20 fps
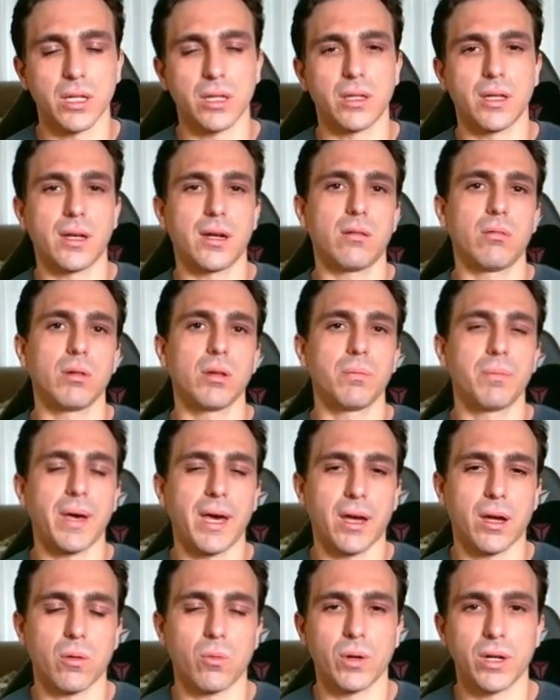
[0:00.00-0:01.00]
and then I will be
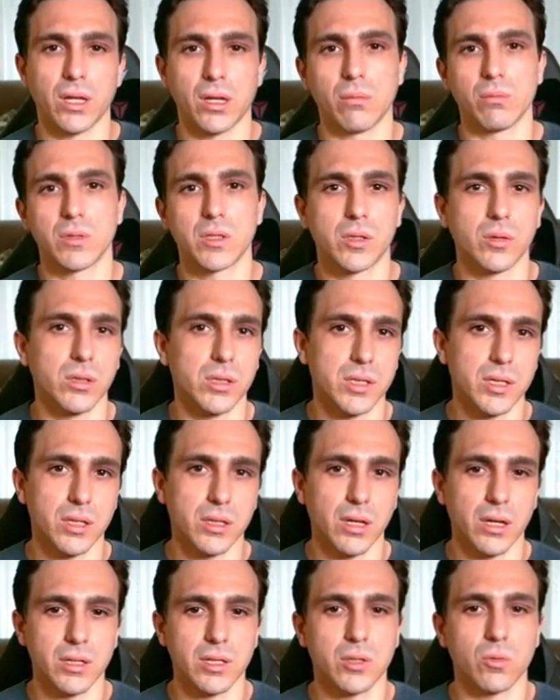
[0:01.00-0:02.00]
back with him to
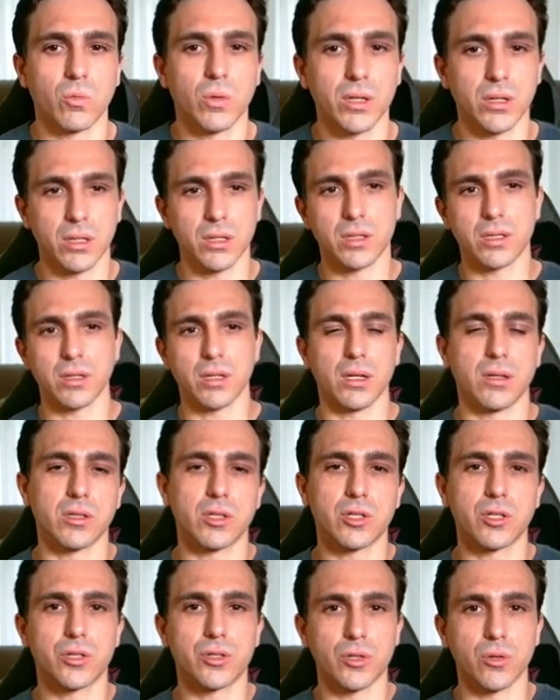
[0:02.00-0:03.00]
discuss what is in
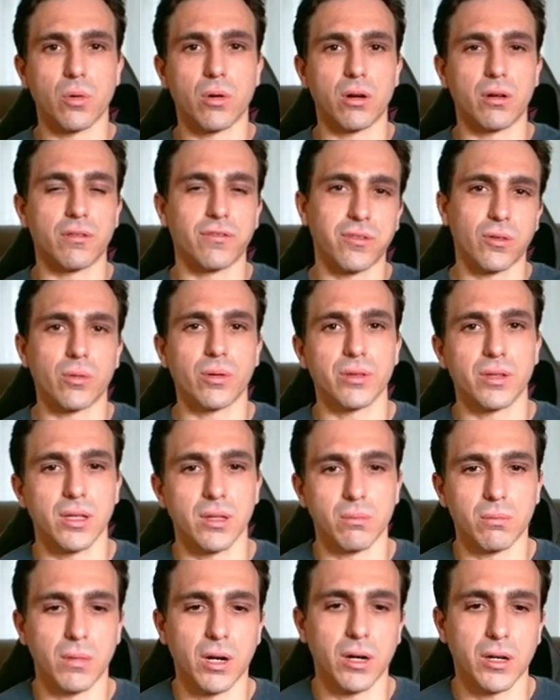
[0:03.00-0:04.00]
store for the
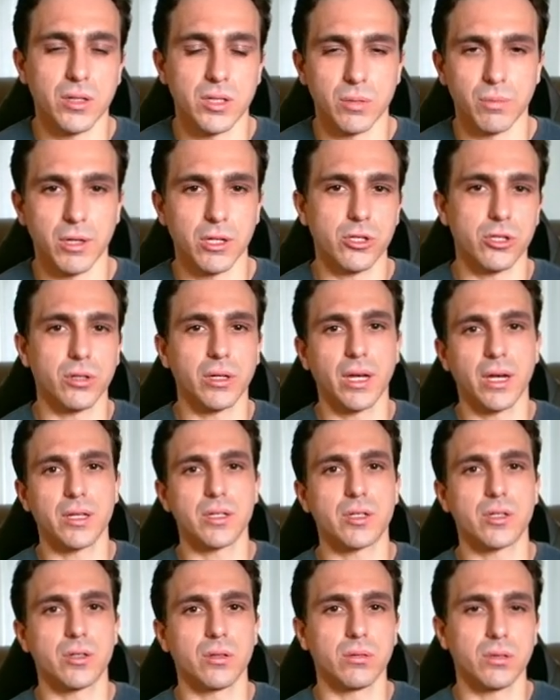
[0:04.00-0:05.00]
market. So make sure you
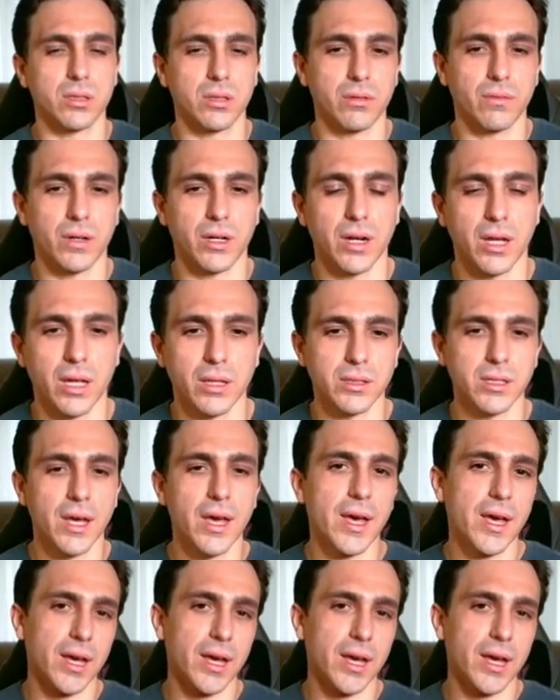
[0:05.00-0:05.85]
guys tune to the very end.